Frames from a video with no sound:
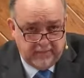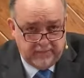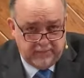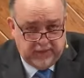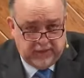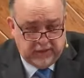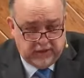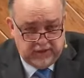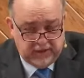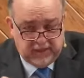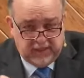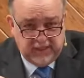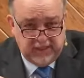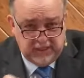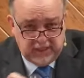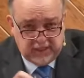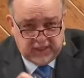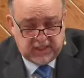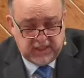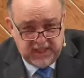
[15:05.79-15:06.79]
because
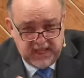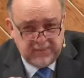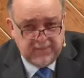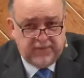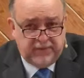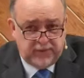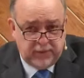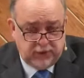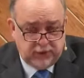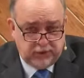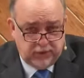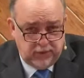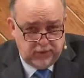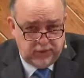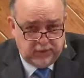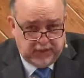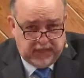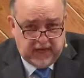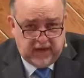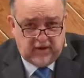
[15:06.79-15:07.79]
this theme of the
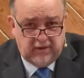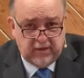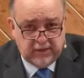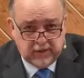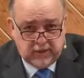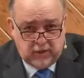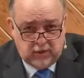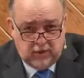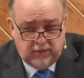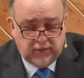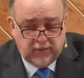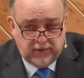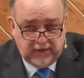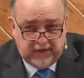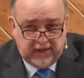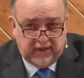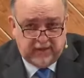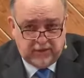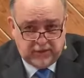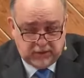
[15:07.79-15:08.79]
truth carries over
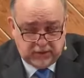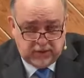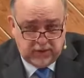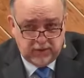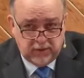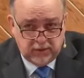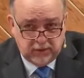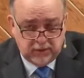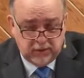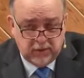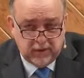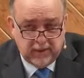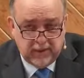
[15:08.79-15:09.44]
into